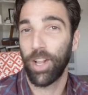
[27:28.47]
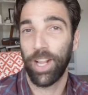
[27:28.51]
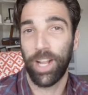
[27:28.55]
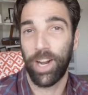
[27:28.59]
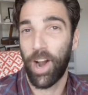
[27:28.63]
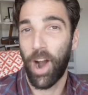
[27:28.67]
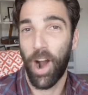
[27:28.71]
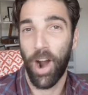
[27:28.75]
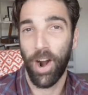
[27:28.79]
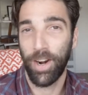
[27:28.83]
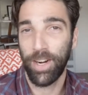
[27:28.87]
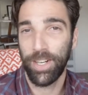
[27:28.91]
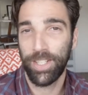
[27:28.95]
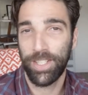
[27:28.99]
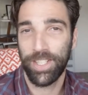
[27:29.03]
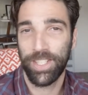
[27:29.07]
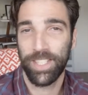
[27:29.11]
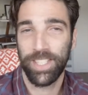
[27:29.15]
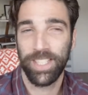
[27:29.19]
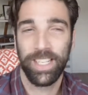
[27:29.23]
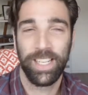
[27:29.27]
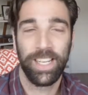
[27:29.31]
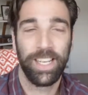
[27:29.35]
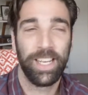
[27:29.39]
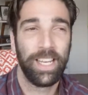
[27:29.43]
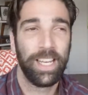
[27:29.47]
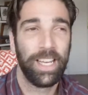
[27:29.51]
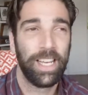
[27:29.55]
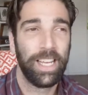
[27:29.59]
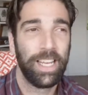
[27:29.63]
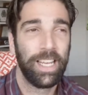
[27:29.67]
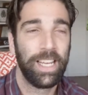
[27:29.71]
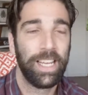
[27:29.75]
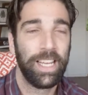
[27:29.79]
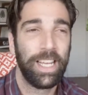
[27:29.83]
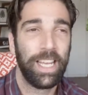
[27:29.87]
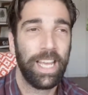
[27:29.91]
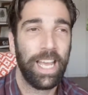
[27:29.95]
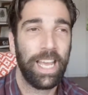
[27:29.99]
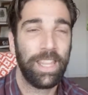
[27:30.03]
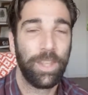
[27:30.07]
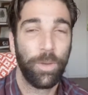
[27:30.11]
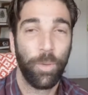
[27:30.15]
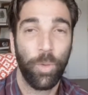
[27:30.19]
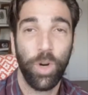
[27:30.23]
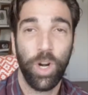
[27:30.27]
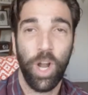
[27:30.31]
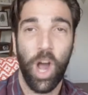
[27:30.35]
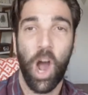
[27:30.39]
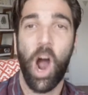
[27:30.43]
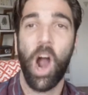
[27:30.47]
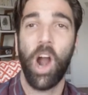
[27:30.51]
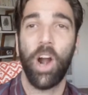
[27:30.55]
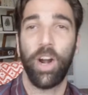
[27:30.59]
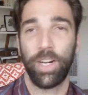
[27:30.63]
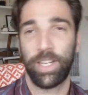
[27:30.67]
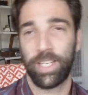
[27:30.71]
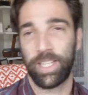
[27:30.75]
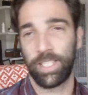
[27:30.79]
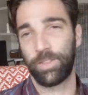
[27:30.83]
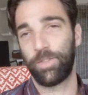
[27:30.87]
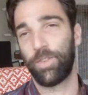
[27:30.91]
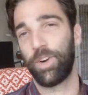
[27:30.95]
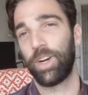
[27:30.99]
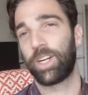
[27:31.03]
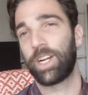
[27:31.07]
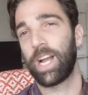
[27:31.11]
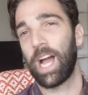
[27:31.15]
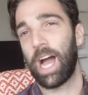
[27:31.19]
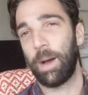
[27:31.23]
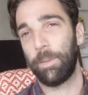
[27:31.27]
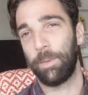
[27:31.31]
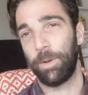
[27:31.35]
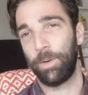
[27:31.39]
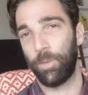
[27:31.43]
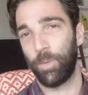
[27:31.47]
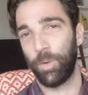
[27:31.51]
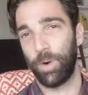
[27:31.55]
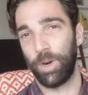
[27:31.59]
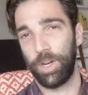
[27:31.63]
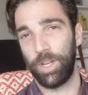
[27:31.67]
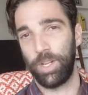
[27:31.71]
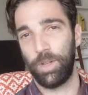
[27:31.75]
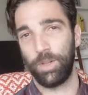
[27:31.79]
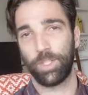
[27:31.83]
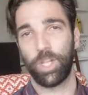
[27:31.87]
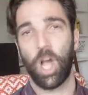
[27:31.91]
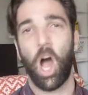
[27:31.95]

hearts. And the word heart is a very common word to use.